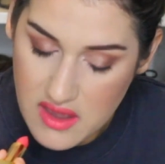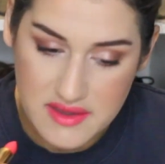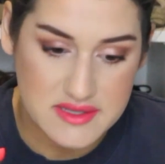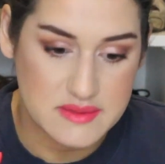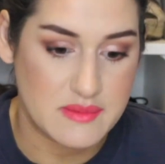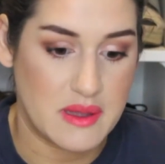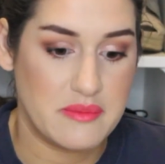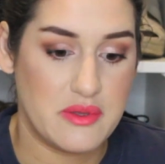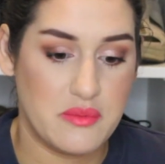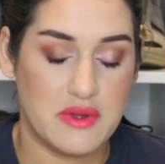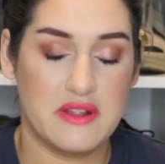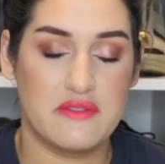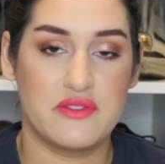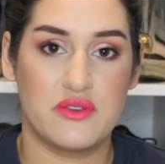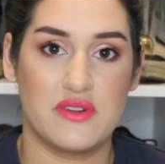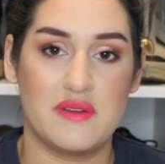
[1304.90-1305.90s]
This might be one
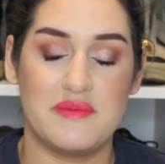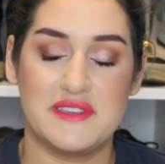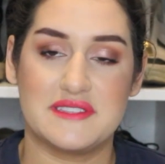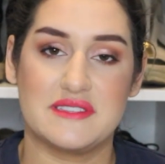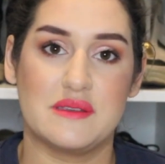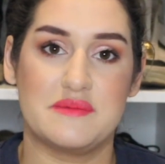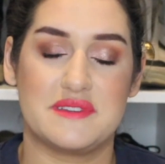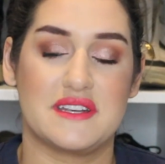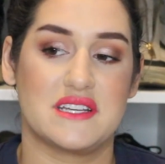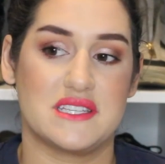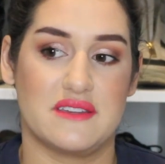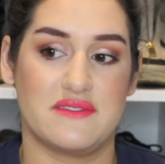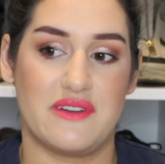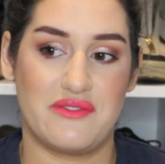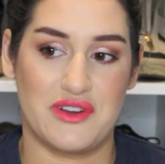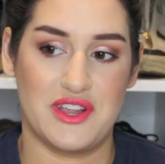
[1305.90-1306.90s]
of the creamiest lipsticks
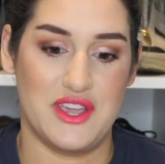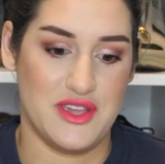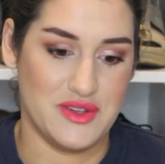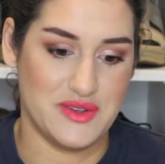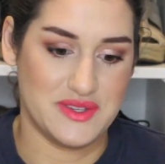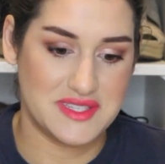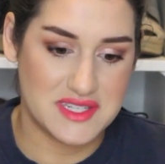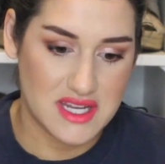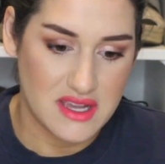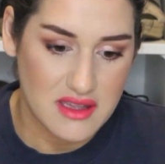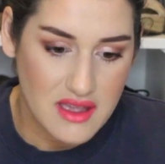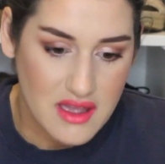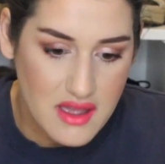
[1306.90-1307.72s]
I've ever used.